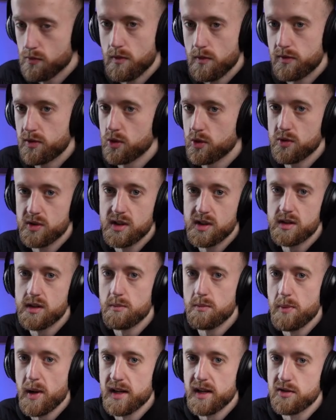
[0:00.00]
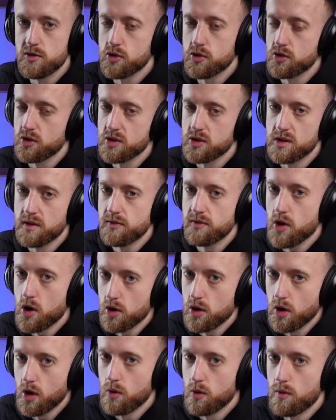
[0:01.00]
reviews is the best just because they've got a
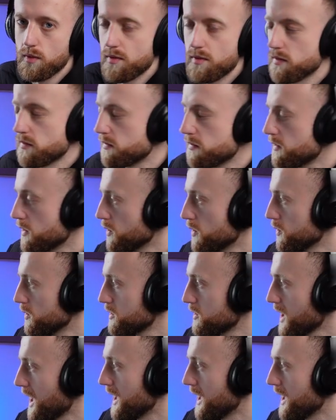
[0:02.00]
lot of reviews,